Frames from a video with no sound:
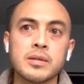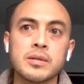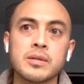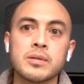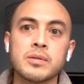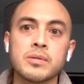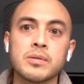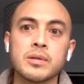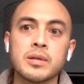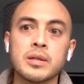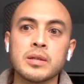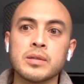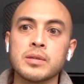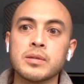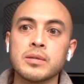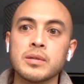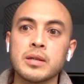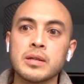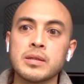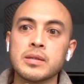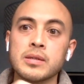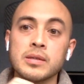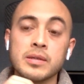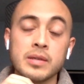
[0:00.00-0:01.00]
It's this
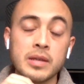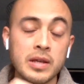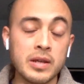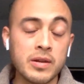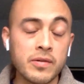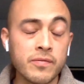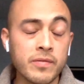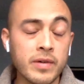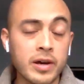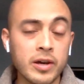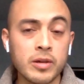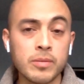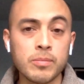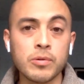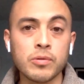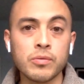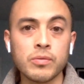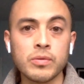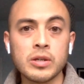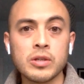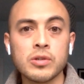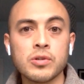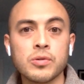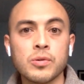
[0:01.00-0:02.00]

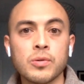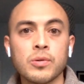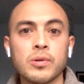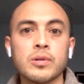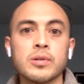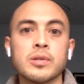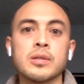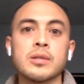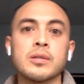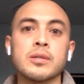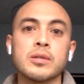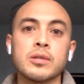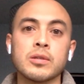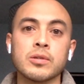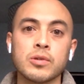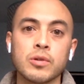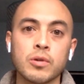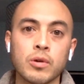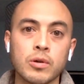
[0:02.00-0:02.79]
invaluable resource.